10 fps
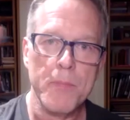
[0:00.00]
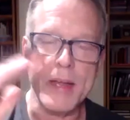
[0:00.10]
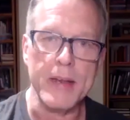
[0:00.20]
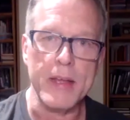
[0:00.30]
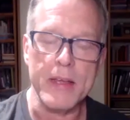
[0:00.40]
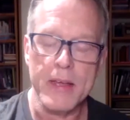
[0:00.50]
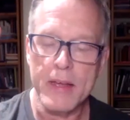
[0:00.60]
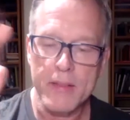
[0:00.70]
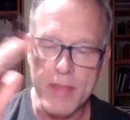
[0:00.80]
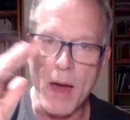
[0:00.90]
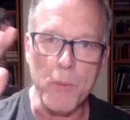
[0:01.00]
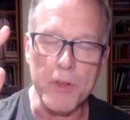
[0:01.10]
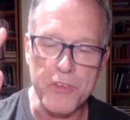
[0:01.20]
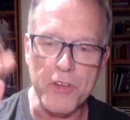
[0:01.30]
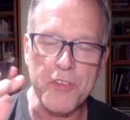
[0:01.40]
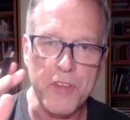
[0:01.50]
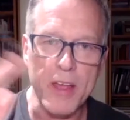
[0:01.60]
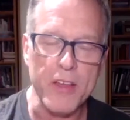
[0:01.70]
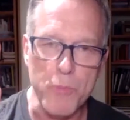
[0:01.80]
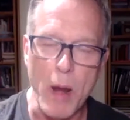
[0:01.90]
And that one just
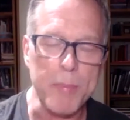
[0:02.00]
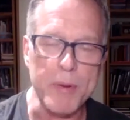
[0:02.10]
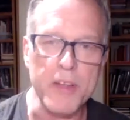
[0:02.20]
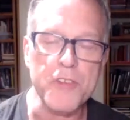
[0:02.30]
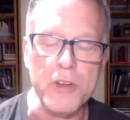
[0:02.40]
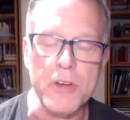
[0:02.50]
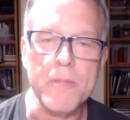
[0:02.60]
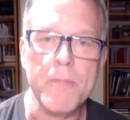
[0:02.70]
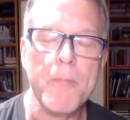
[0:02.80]
takes repetition.